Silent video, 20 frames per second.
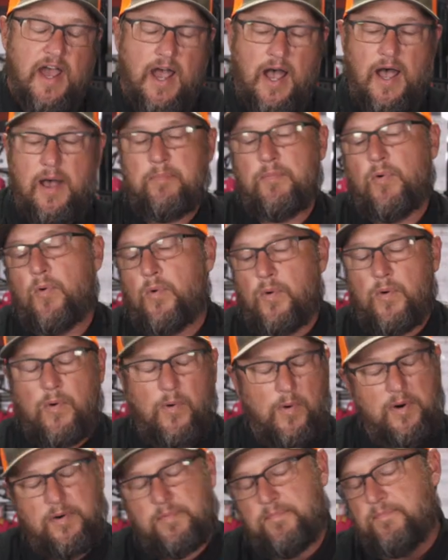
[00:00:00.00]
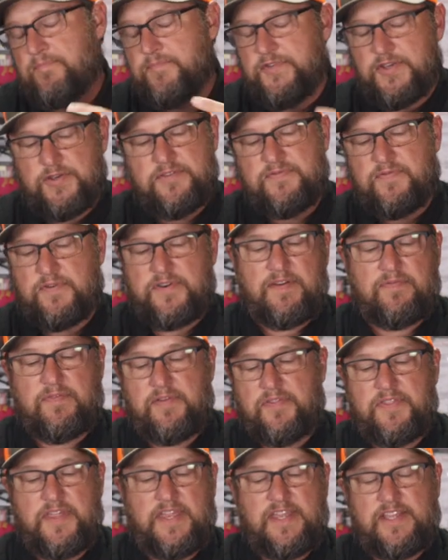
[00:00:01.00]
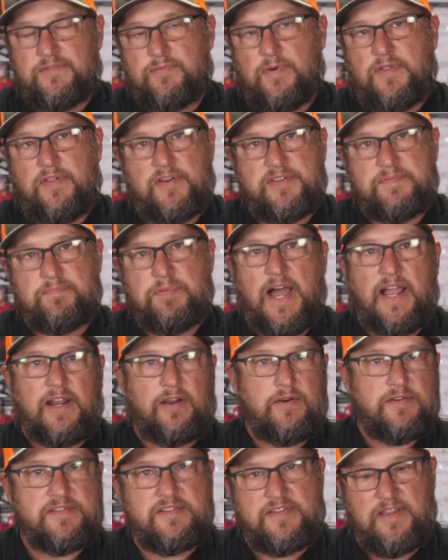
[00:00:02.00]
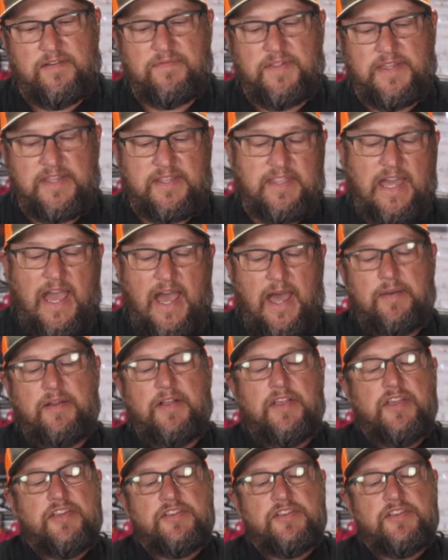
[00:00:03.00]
Or use for different things, whether it's placards, stuff like that.